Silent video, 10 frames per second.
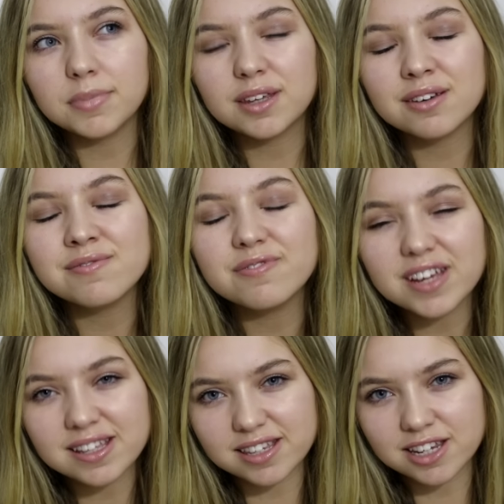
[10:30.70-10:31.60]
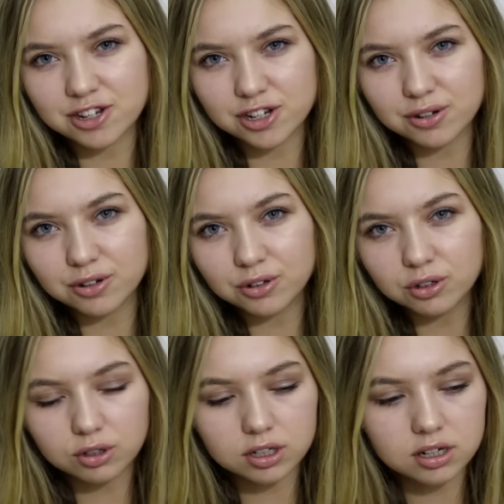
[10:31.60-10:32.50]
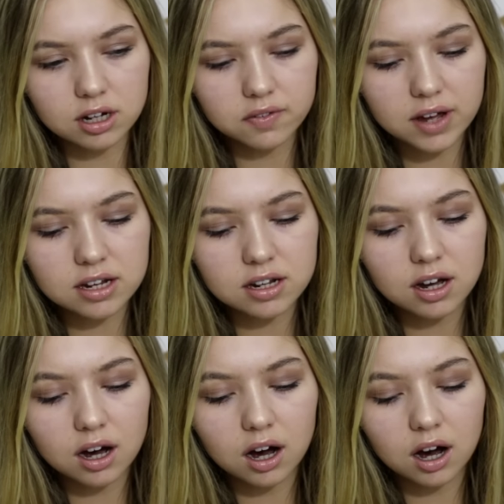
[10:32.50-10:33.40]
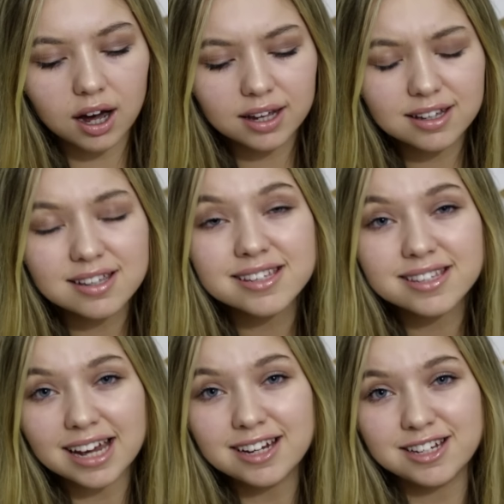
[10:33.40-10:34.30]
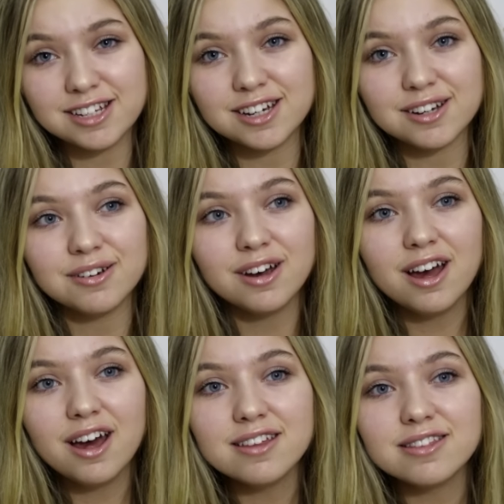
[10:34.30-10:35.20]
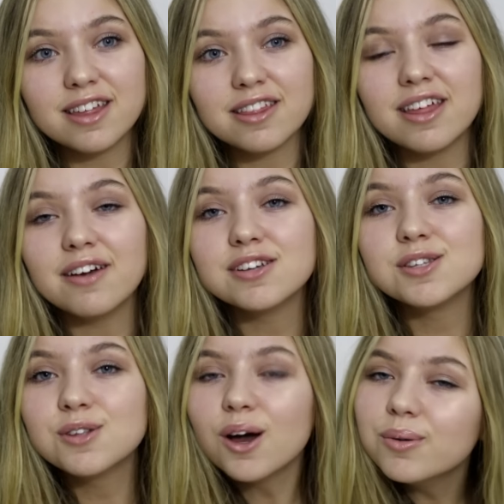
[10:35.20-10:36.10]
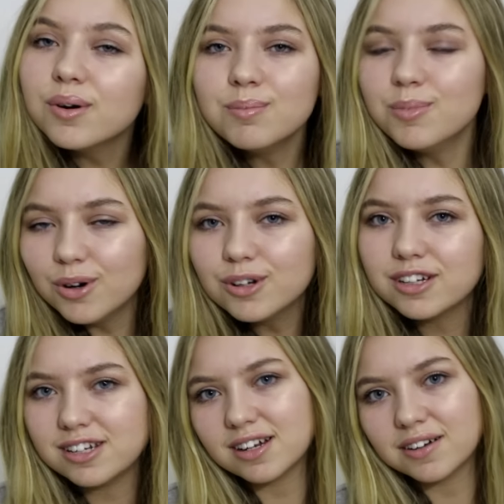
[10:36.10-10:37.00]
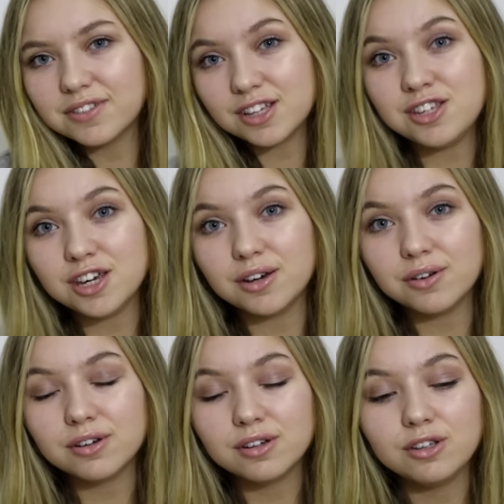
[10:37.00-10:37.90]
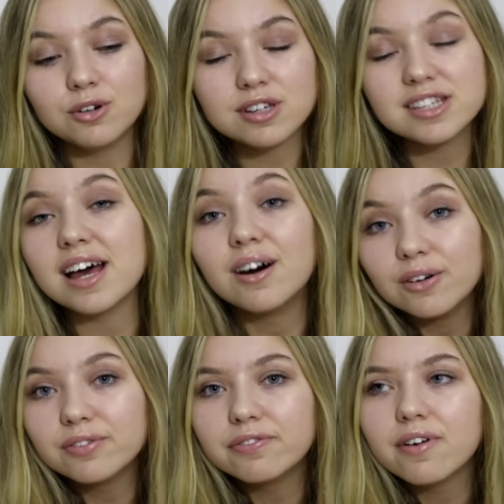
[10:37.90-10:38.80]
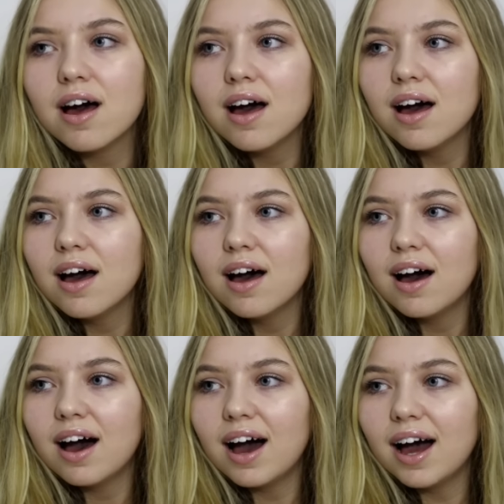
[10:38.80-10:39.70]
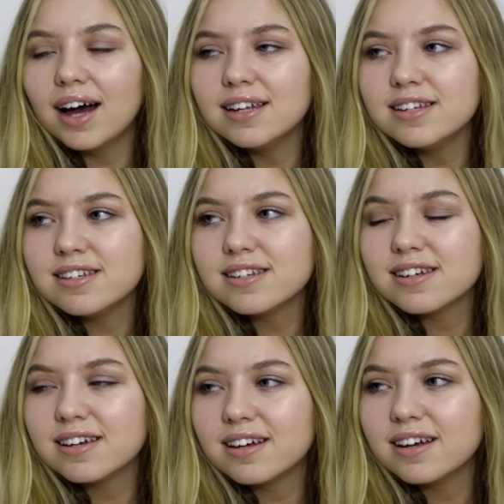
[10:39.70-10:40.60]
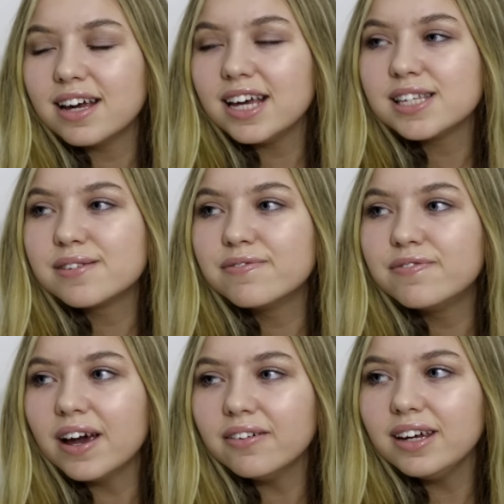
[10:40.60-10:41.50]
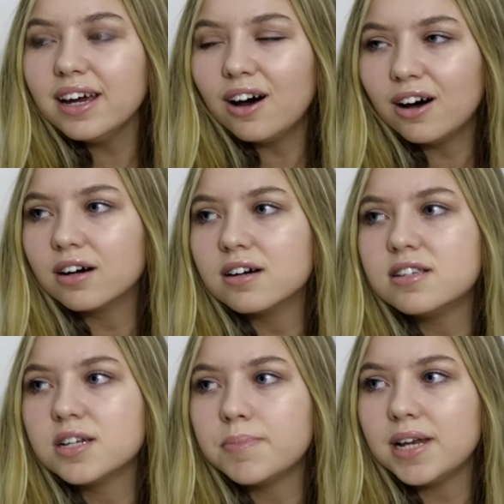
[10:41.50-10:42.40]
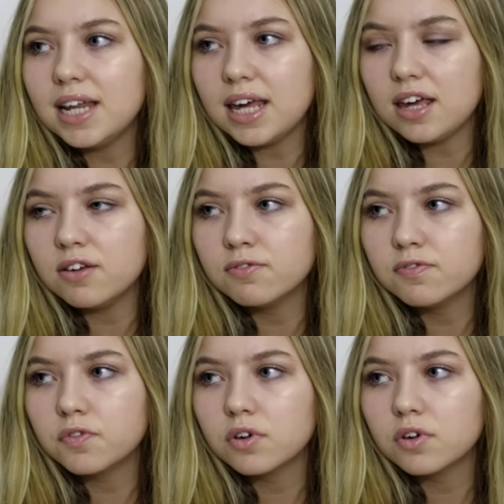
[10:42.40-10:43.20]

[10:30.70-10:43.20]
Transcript: convinces you you're not good enough. And I can say to you that there is no one more good enough than you, yourself. And it's very hard to believe